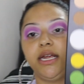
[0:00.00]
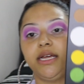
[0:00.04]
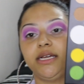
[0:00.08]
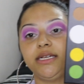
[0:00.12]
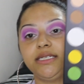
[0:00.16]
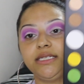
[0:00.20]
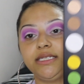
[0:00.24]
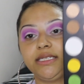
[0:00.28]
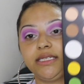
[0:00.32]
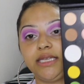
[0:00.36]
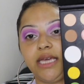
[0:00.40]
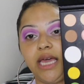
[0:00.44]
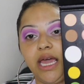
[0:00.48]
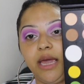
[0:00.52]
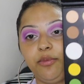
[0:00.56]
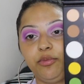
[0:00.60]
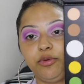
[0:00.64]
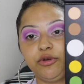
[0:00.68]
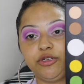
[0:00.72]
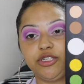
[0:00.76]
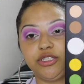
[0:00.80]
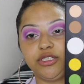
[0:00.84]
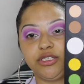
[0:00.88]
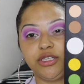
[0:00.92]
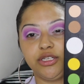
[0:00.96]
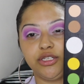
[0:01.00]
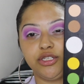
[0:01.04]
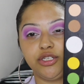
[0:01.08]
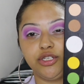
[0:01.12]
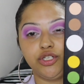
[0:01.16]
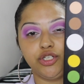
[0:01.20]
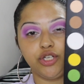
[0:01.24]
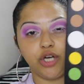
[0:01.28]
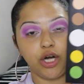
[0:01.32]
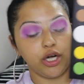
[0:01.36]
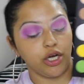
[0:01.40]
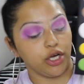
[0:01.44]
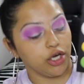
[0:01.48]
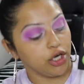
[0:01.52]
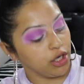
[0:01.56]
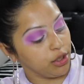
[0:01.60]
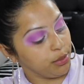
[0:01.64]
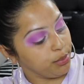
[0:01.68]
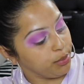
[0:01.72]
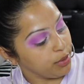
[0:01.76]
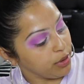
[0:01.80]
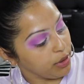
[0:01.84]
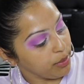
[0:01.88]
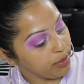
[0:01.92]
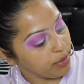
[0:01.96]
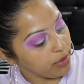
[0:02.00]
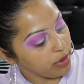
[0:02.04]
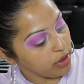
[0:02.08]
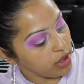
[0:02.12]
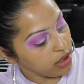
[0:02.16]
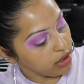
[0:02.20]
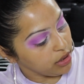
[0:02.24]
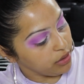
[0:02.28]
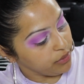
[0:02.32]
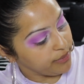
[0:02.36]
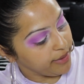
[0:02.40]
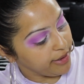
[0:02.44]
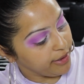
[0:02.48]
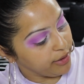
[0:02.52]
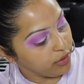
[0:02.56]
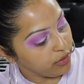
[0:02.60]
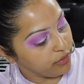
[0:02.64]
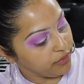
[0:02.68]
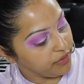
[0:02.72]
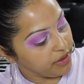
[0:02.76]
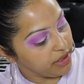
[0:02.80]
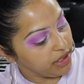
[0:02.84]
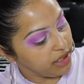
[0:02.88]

Escape, which is this darker purple color right over